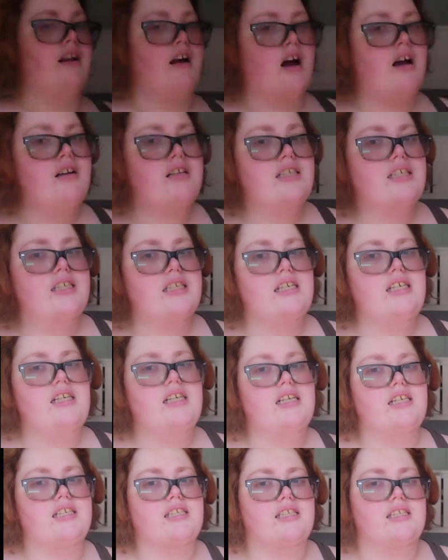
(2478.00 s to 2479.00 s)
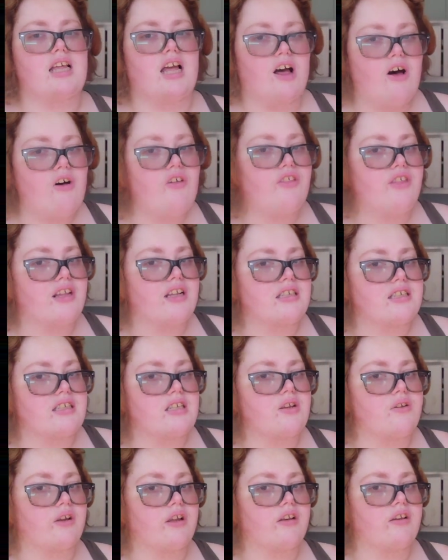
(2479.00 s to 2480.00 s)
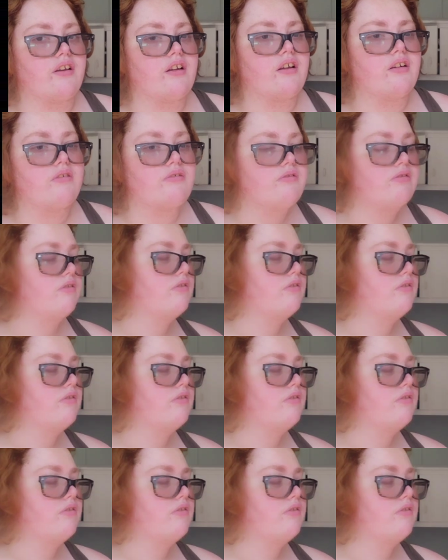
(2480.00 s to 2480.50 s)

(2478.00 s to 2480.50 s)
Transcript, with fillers: And honestly, it's the healthiest you can do.